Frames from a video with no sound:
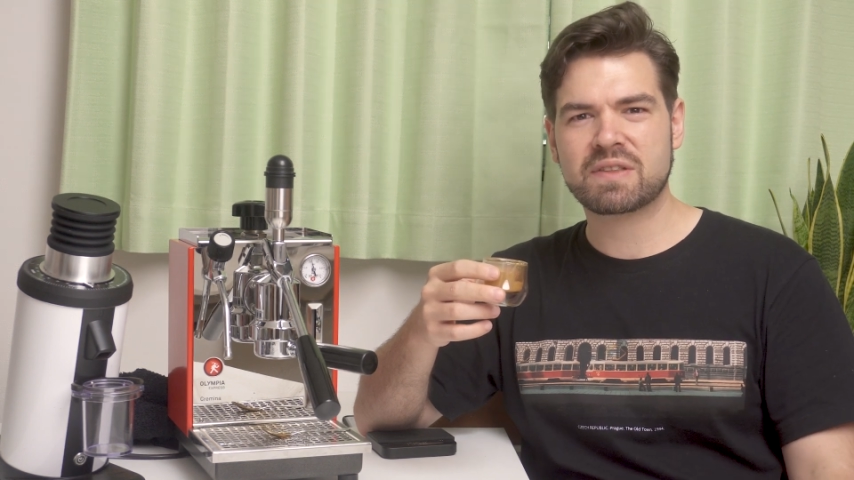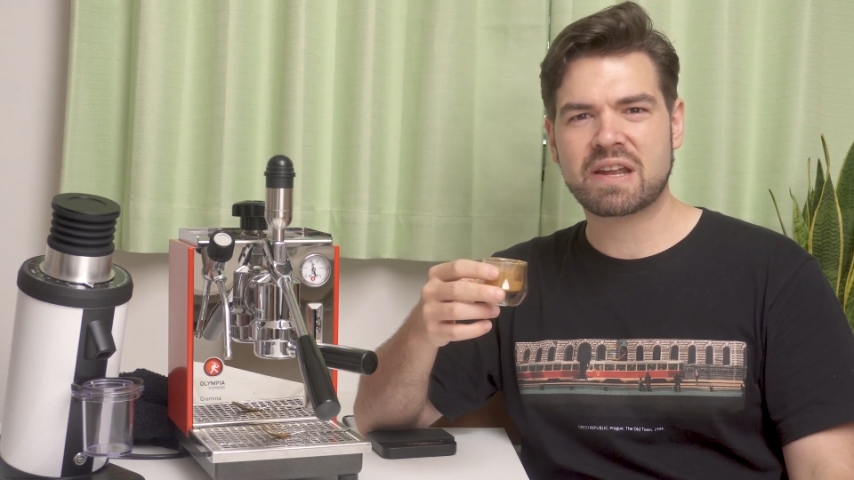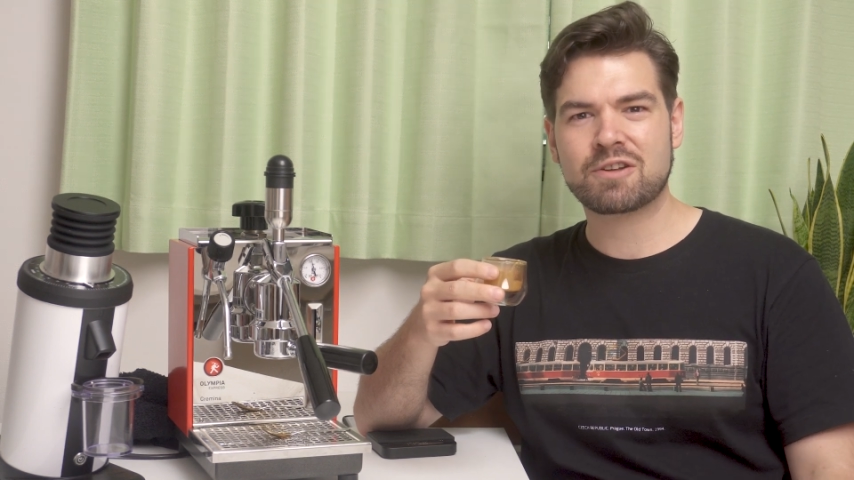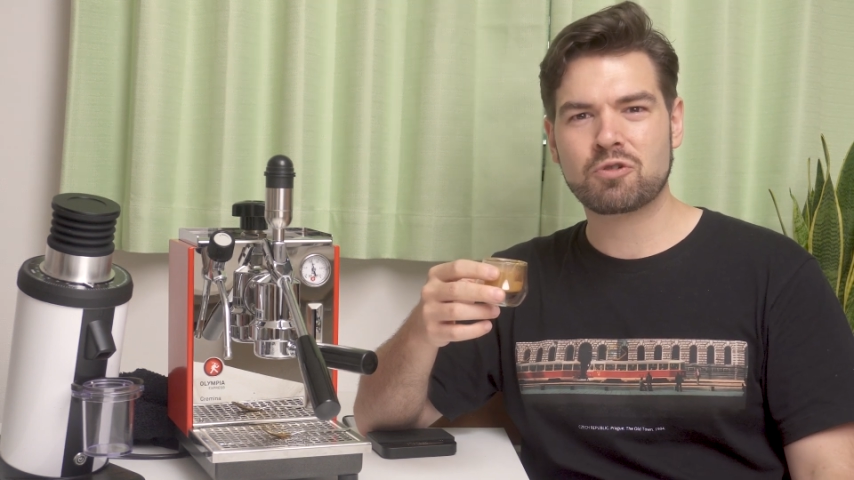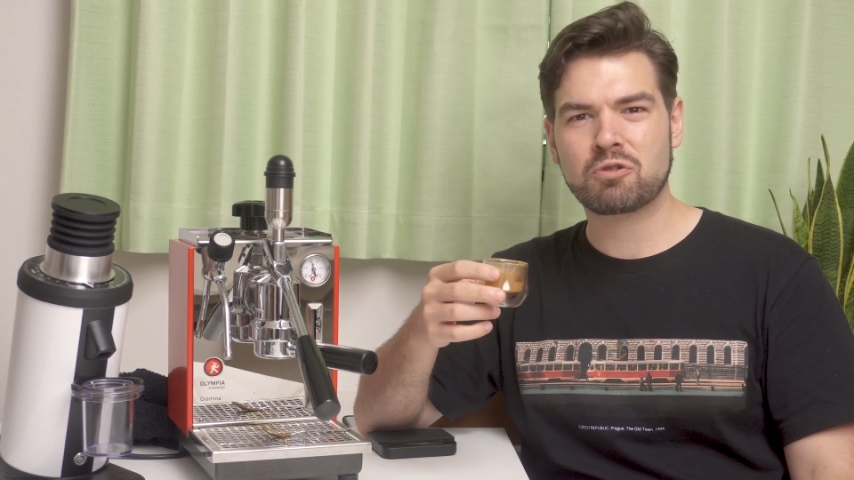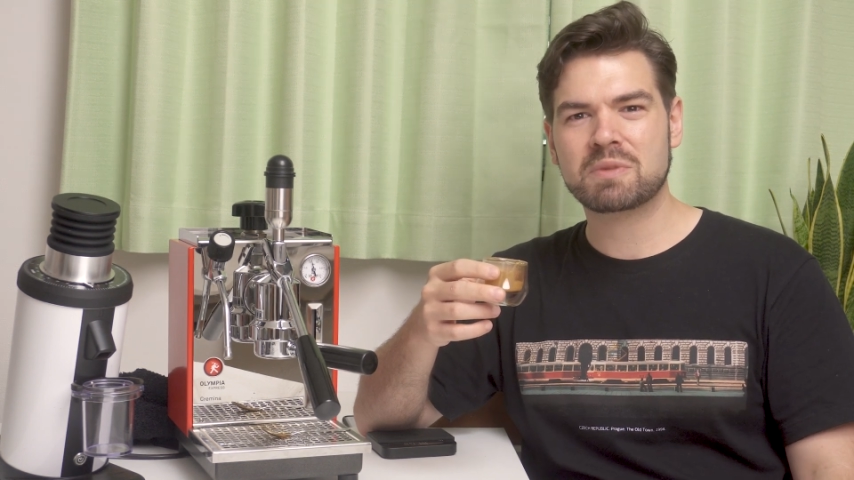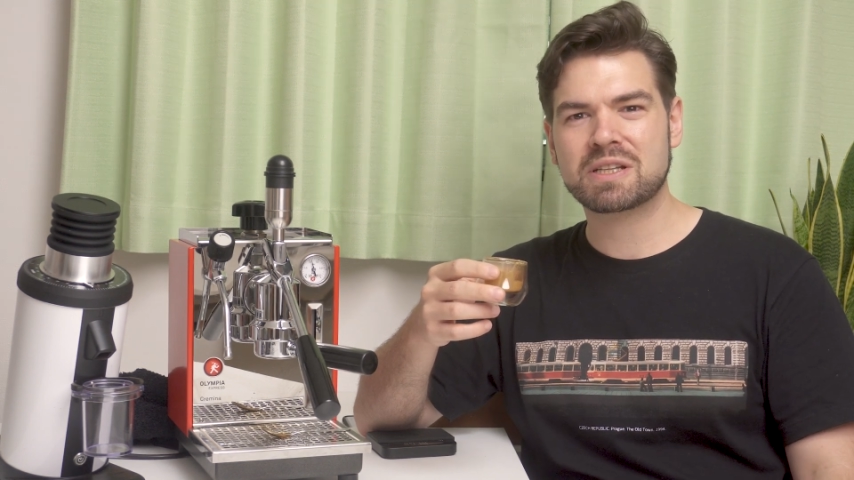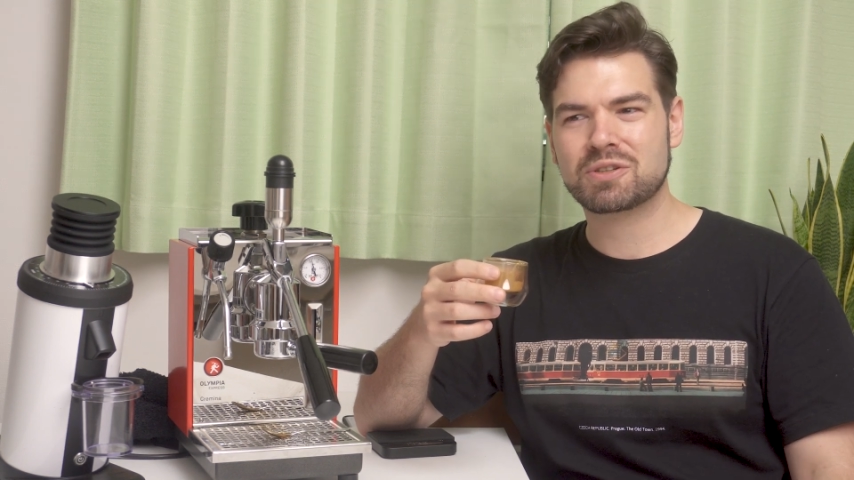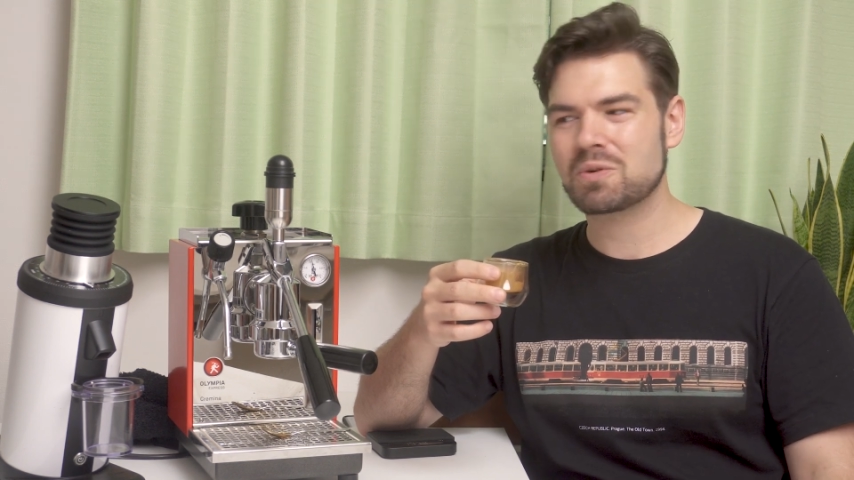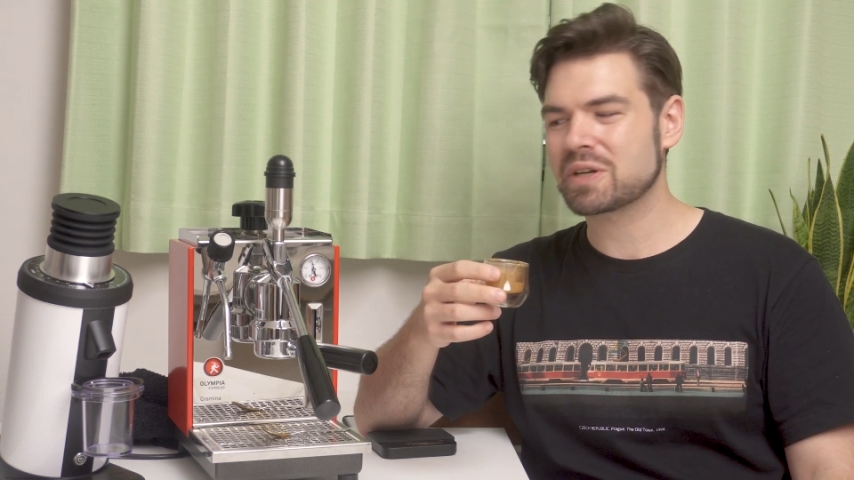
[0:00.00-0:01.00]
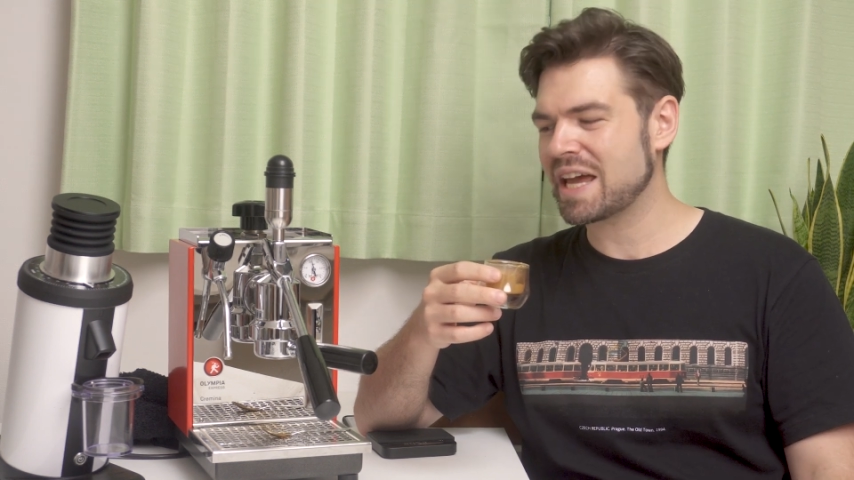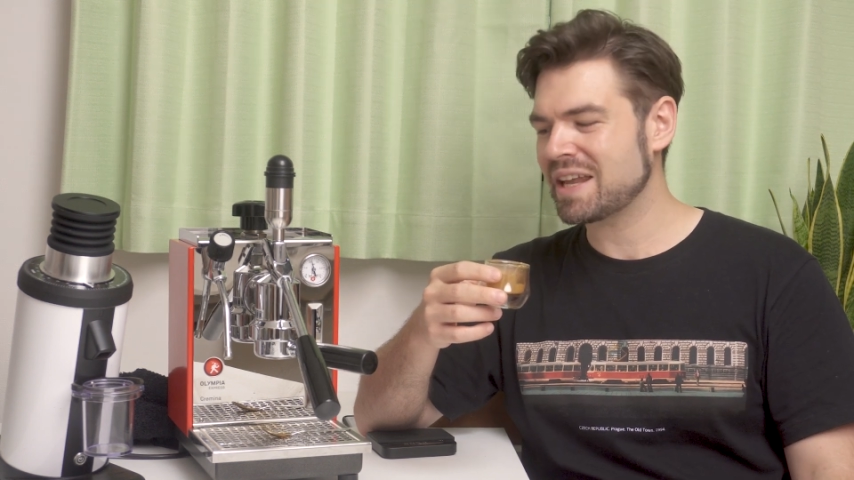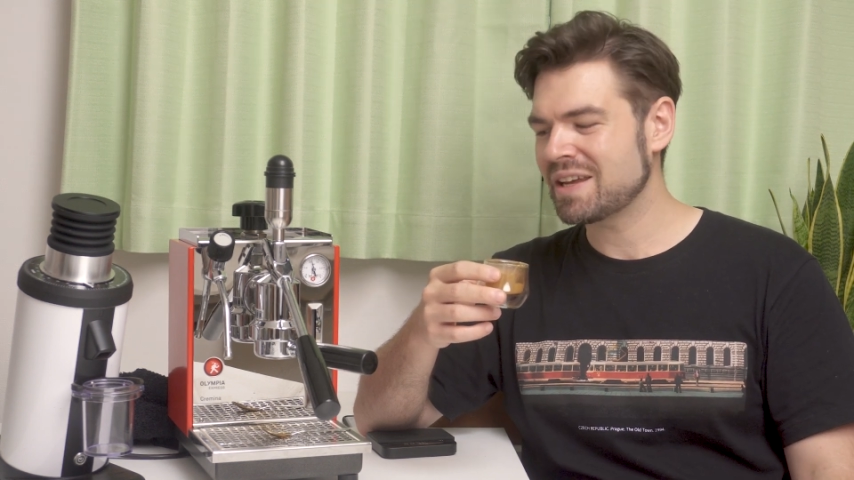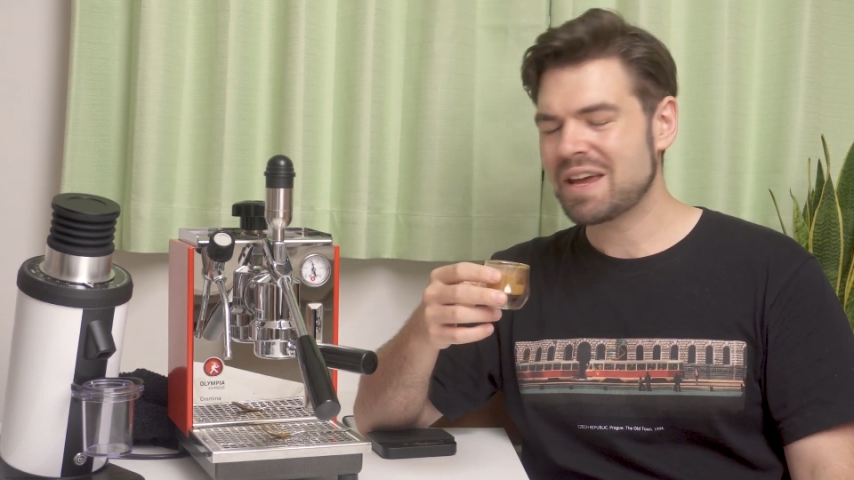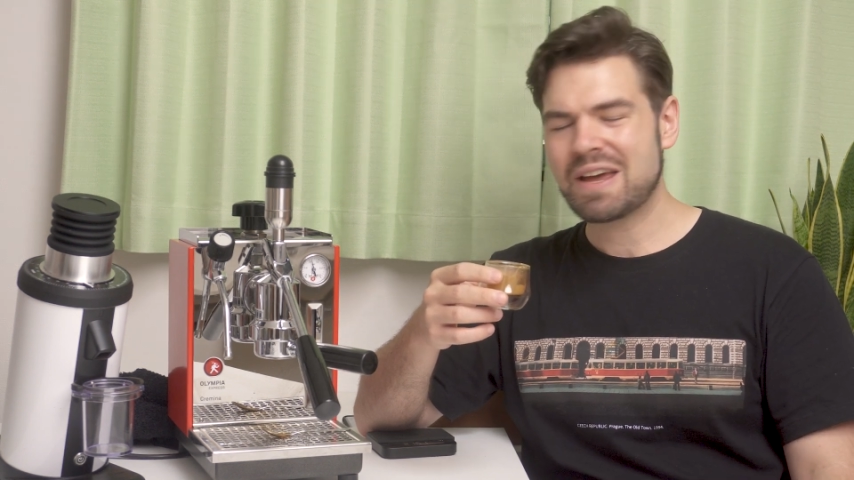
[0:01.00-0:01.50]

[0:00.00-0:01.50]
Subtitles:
that I normally don't get